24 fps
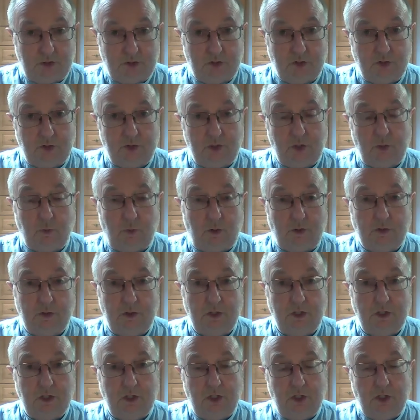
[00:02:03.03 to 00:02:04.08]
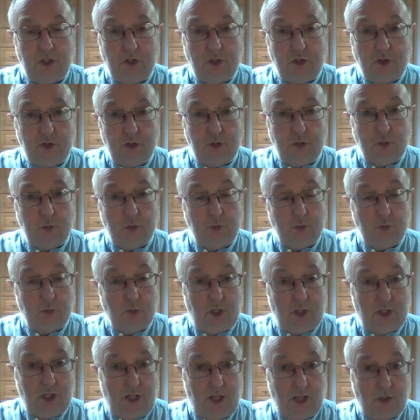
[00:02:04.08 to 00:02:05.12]
and so on to
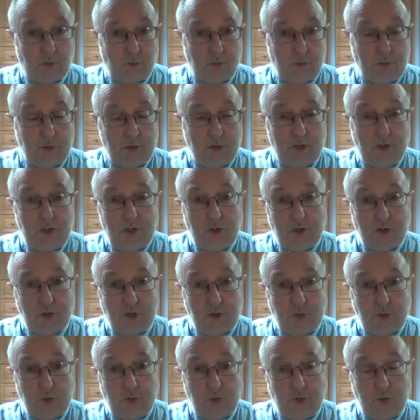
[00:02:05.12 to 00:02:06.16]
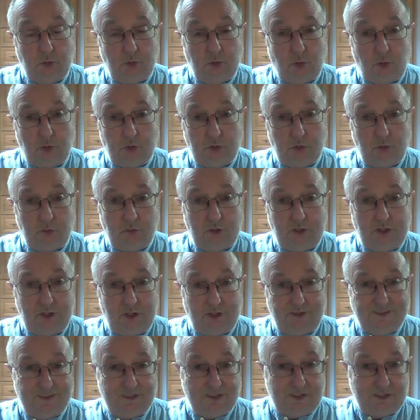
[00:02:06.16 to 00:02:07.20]
help to not only
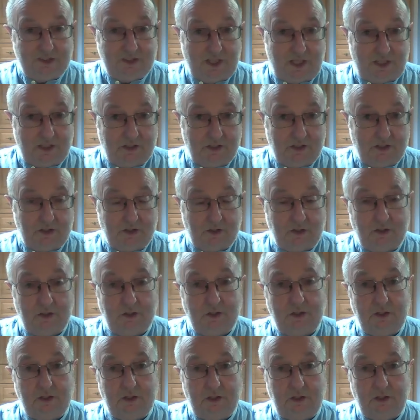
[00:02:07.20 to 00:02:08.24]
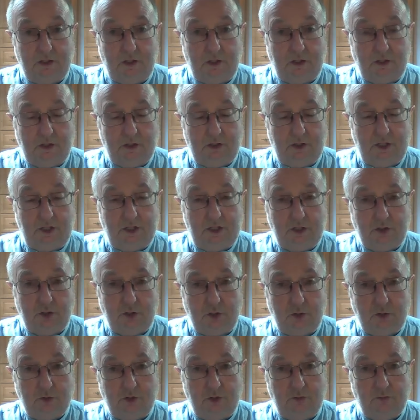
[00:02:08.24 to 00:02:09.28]
understand the key
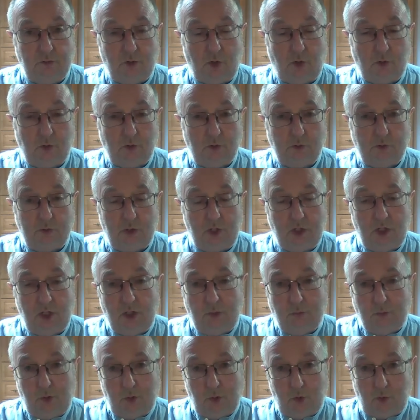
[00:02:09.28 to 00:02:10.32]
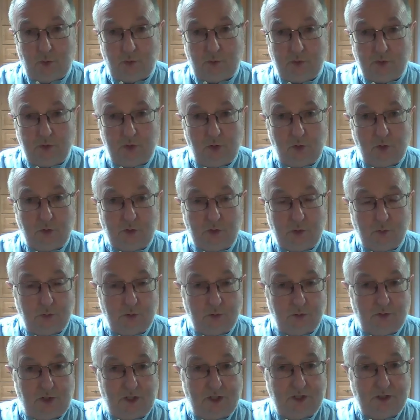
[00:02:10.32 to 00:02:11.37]
issues involved, but also to
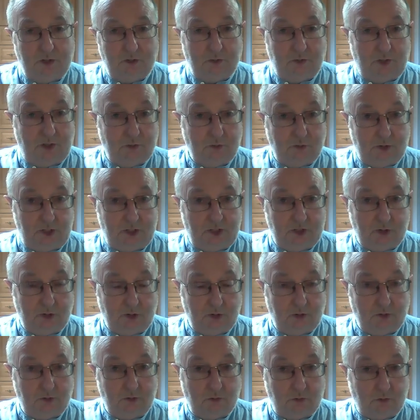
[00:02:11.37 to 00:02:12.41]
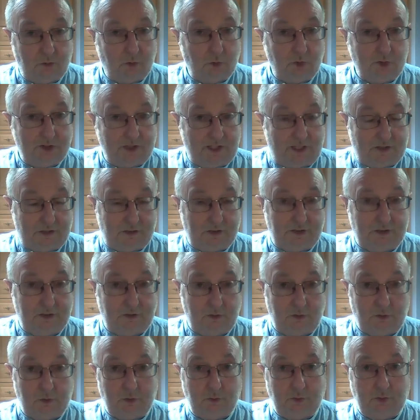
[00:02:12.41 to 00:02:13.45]
provide a foundation for tackling
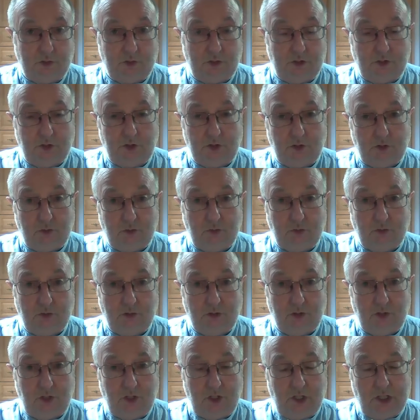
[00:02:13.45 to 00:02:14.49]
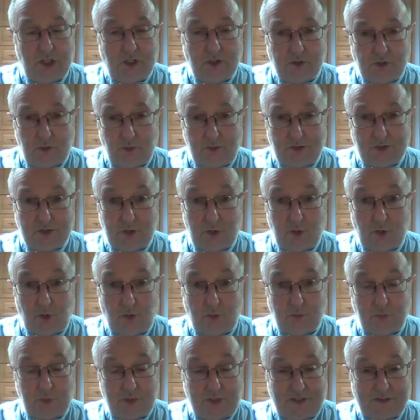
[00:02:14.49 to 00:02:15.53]
those issues. So there's a lot
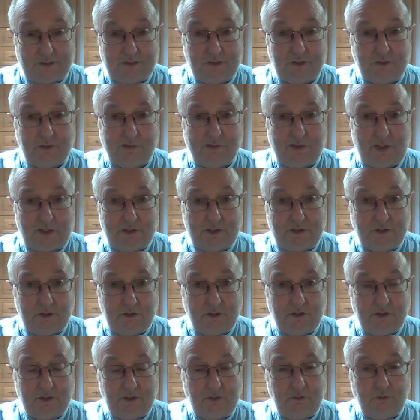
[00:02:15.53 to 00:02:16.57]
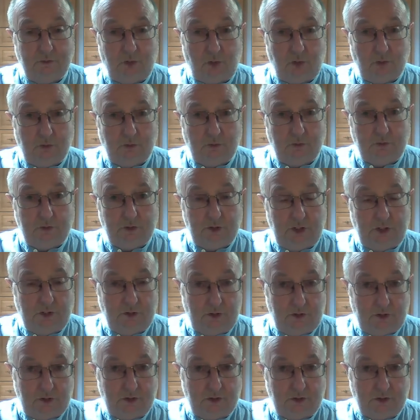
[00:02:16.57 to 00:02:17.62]
of practical guidance involved in
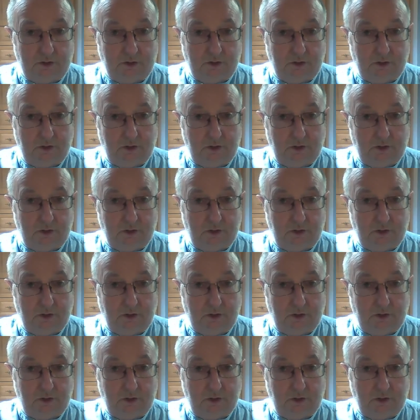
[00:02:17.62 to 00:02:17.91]
this.